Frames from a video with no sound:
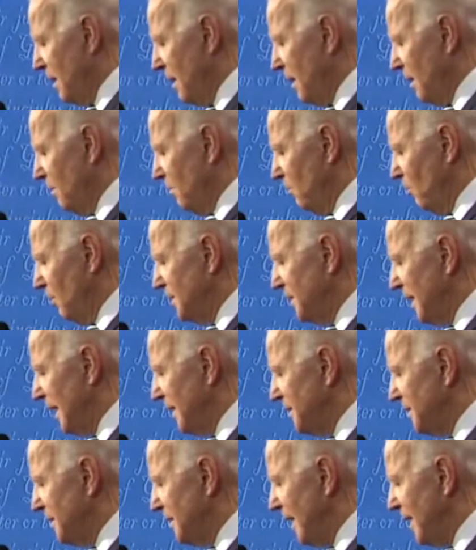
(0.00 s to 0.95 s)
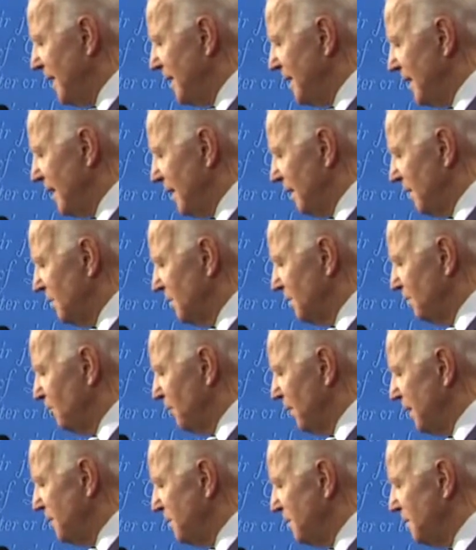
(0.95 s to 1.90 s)
what's at stake here is the
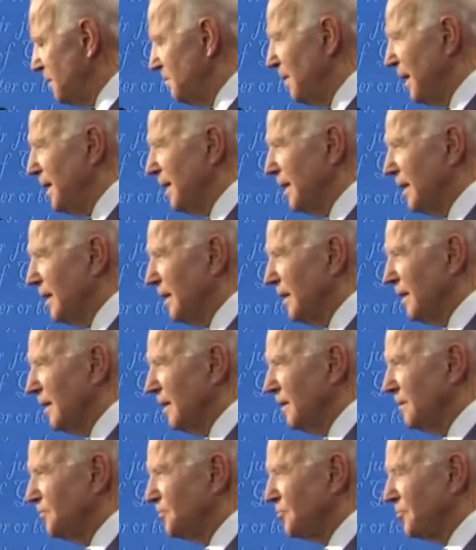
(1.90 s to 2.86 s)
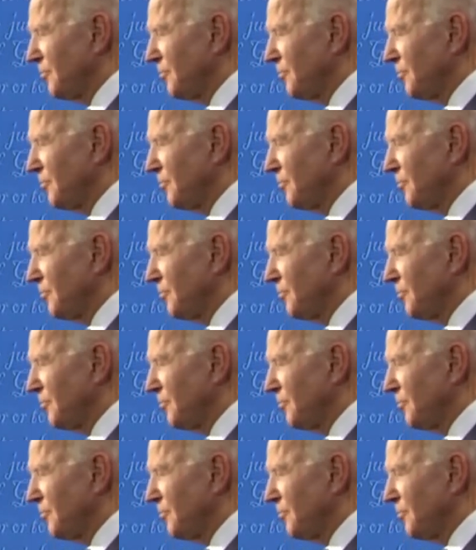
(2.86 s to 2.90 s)
president's made it clear